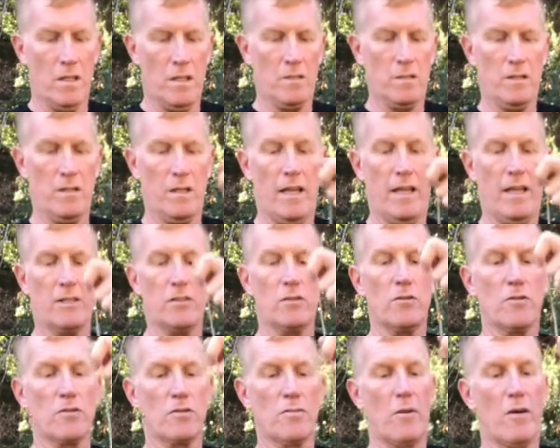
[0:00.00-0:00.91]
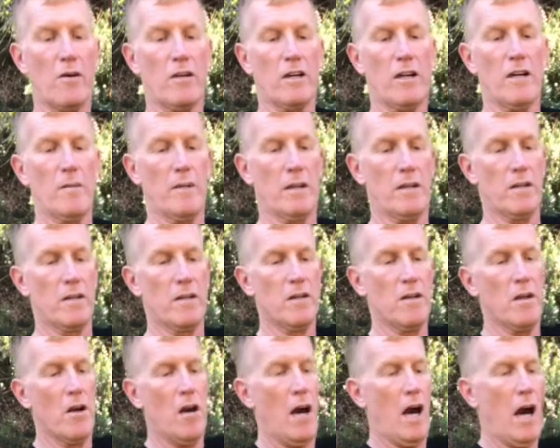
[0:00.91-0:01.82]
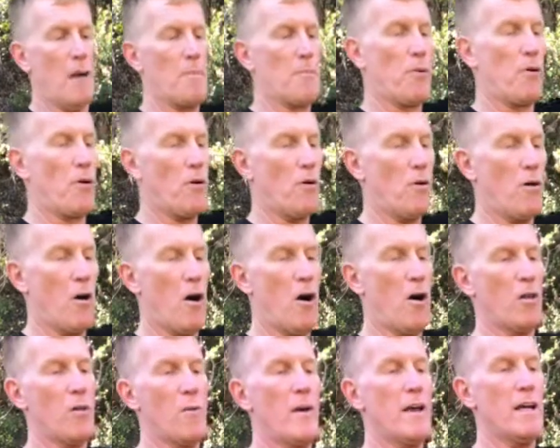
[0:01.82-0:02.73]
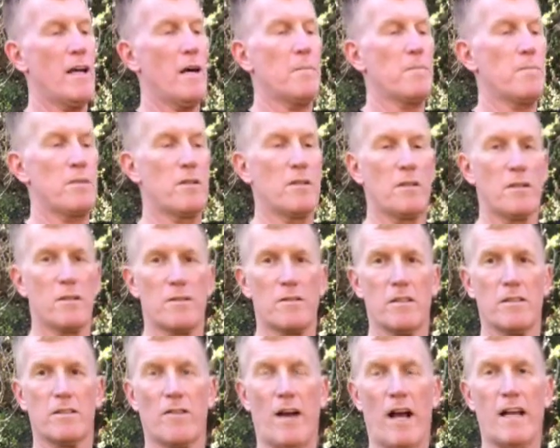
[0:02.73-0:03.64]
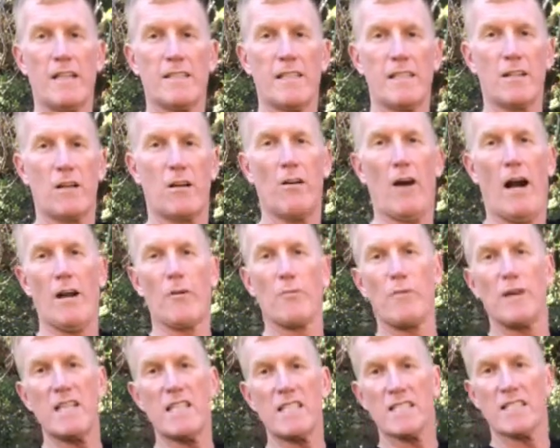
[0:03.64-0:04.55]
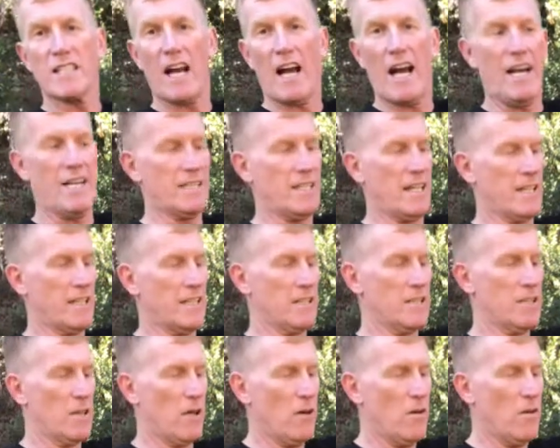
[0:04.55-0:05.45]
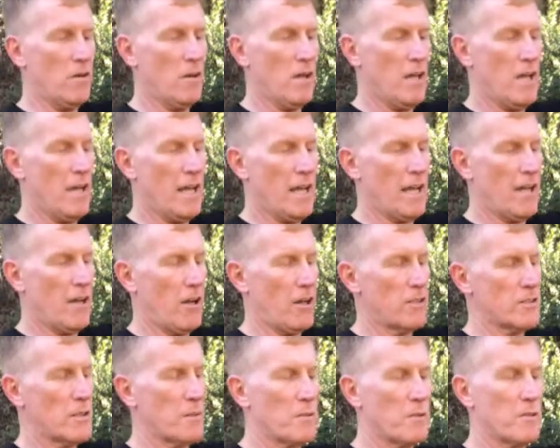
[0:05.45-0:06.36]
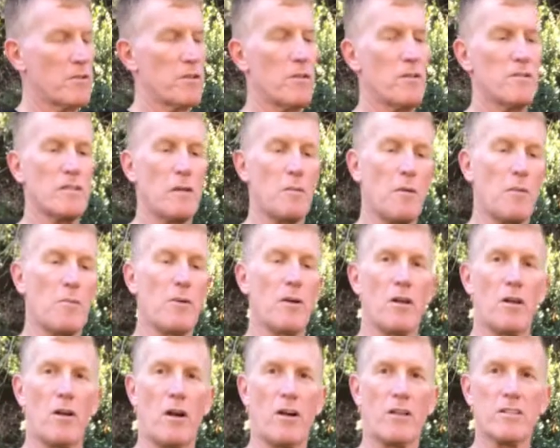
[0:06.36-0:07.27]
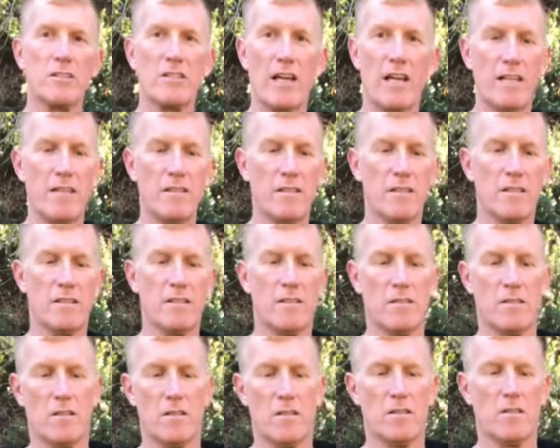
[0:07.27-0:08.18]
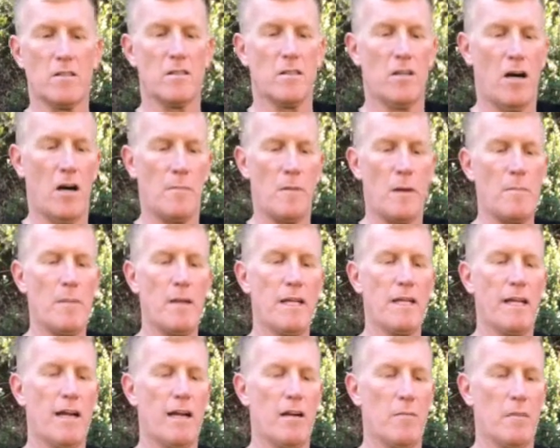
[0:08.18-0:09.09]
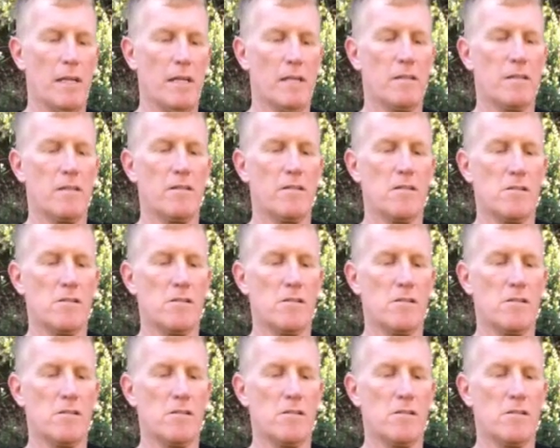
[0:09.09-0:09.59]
So now that's through the small carabiner. I pull all the way up to as high as I go. I reach as high as I can go. And all I'm going to do is I'm going to put a lark's head on my big carabiner.